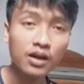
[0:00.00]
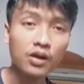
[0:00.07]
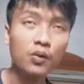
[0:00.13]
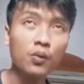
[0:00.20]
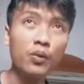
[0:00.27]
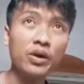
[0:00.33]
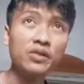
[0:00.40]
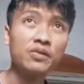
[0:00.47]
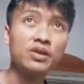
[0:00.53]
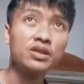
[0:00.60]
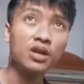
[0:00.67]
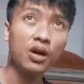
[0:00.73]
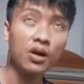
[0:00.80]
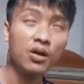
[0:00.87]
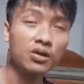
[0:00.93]
When we
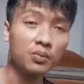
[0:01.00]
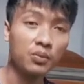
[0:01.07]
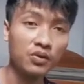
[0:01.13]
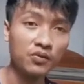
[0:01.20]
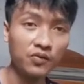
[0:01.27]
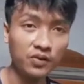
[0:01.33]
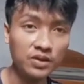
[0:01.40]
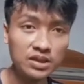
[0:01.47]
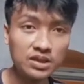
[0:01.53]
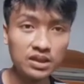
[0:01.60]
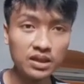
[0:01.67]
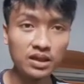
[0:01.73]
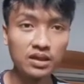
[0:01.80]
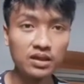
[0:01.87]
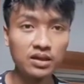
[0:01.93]
talk about
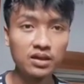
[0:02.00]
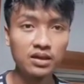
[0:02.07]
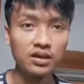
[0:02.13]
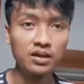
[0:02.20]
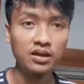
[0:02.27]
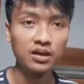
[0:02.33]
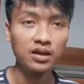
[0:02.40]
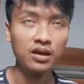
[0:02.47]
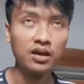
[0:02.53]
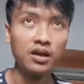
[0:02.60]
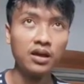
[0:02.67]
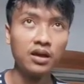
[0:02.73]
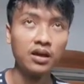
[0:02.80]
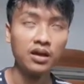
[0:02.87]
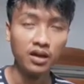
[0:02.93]
voicing,
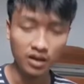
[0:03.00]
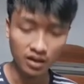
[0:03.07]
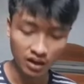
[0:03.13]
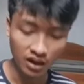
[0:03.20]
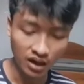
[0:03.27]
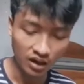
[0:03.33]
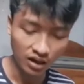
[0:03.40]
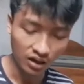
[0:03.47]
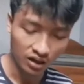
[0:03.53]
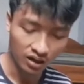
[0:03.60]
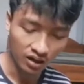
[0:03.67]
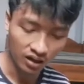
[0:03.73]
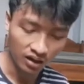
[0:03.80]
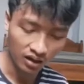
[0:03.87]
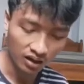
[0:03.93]

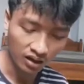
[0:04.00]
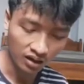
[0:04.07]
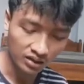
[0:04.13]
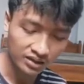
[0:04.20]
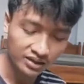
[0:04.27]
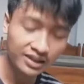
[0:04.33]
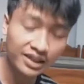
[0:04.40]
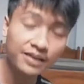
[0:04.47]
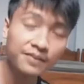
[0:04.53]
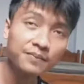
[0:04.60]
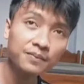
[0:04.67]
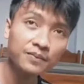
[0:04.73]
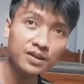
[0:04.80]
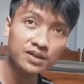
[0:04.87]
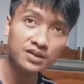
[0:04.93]
that
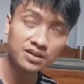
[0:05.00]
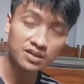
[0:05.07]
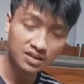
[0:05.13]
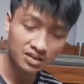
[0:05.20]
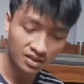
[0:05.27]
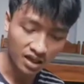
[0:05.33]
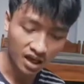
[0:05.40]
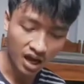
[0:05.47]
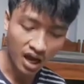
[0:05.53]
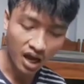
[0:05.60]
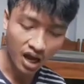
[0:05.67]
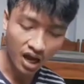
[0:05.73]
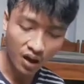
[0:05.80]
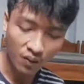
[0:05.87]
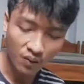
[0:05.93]
means
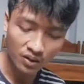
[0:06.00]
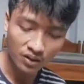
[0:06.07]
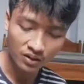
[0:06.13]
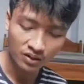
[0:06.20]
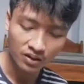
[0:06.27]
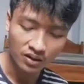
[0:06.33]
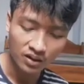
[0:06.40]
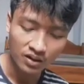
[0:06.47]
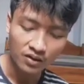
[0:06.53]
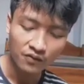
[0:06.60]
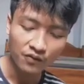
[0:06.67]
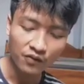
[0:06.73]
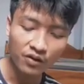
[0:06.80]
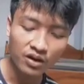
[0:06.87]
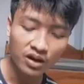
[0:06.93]
our
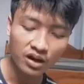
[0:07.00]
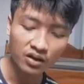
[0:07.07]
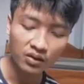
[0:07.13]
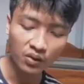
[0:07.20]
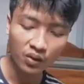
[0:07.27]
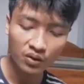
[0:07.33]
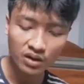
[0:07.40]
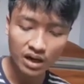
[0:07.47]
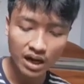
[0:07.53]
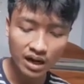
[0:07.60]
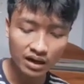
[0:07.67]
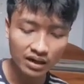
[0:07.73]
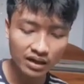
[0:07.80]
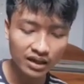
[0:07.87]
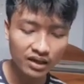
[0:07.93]
vocal cords
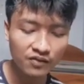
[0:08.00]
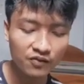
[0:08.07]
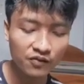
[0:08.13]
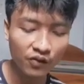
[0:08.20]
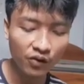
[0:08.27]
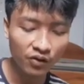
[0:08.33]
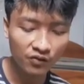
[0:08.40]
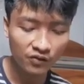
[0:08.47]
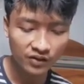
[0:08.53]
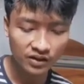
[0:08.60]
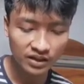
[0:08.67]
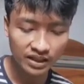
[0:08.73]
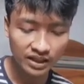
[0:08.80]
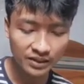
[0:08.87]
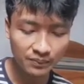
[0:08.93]
are involved
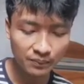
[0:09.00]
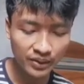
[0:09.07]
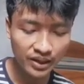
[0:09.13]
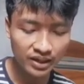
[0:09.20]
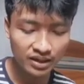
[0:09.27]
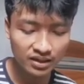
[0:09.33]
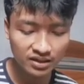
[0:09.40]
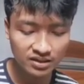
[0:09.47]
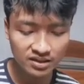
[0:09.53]
in making a